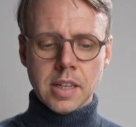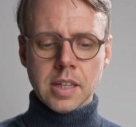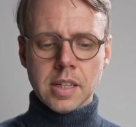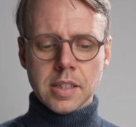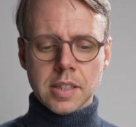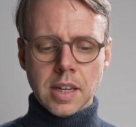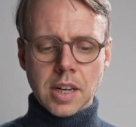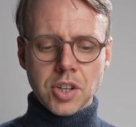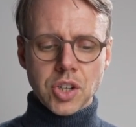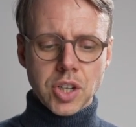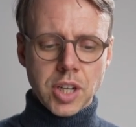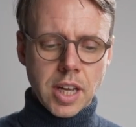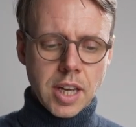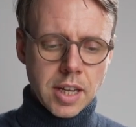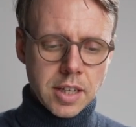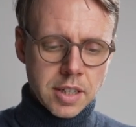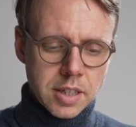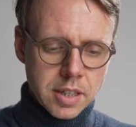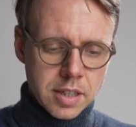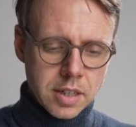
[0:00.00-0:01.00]
such
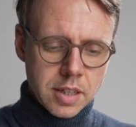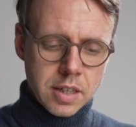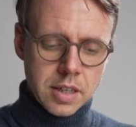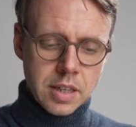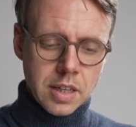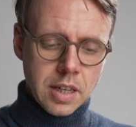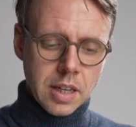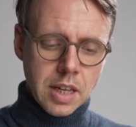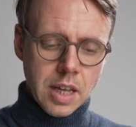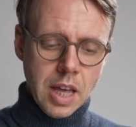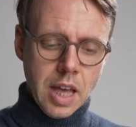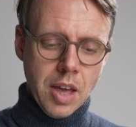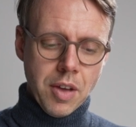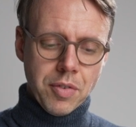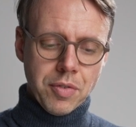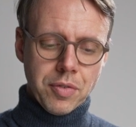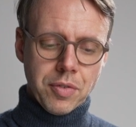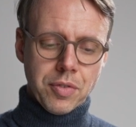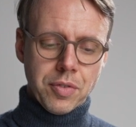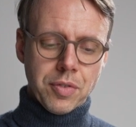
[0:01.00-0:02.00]
that
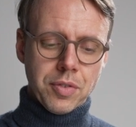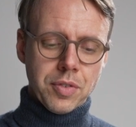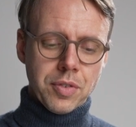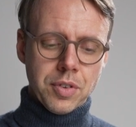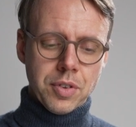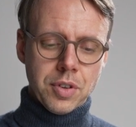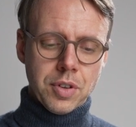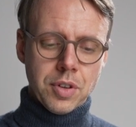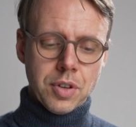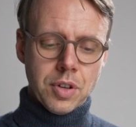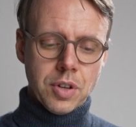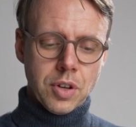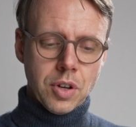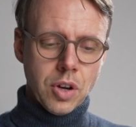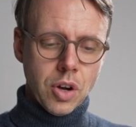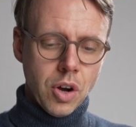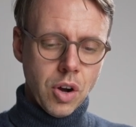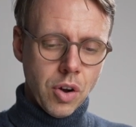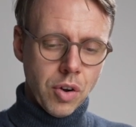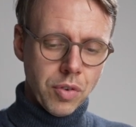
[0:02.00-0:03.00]
f
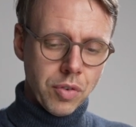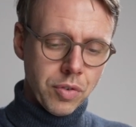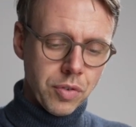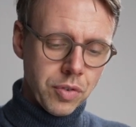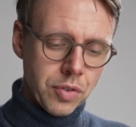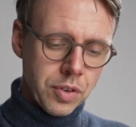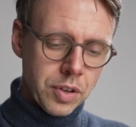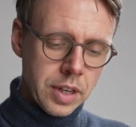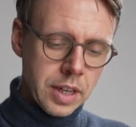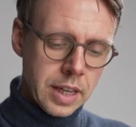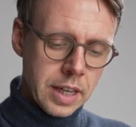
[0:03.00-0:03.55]
of